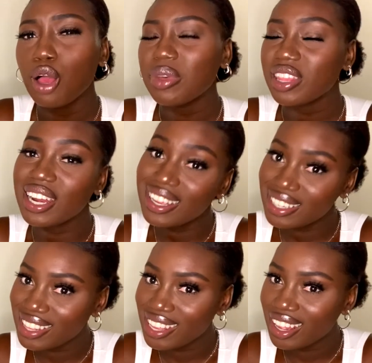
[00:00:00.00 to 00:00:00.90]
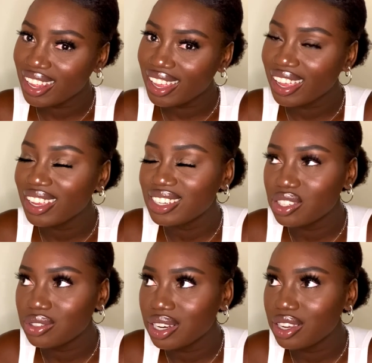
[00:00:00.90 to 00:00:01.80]
But then I had to think, like,
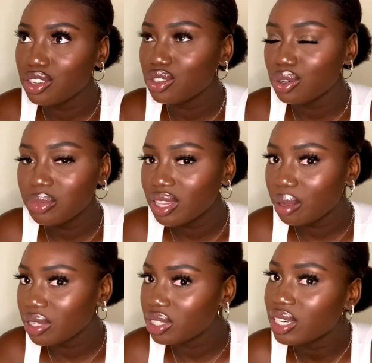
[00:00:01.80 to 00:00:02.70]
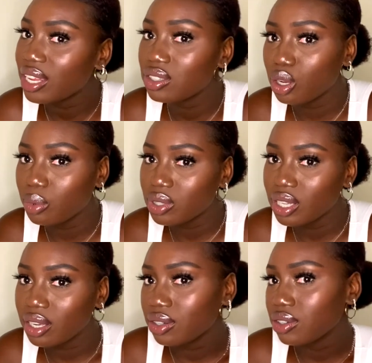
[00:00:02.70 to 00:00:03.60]
Desiree, don't be that bitch that has double
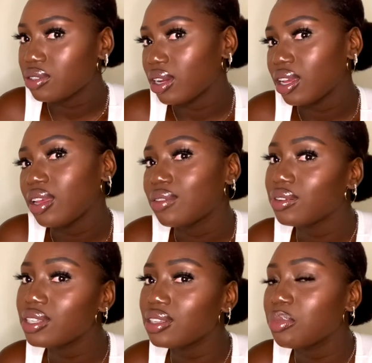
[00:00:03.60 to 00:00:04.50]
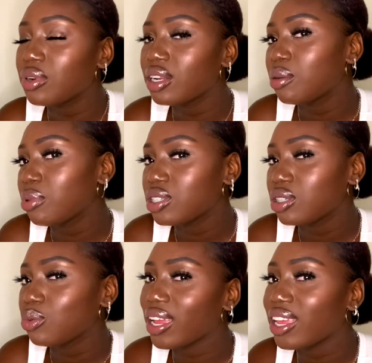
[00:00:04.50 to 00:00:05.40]
standards, right? If he's not putting any pressure,
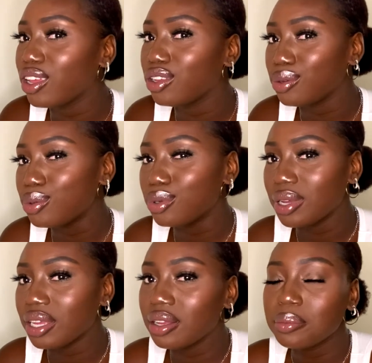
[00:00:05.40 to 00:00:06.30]
why can't you do it?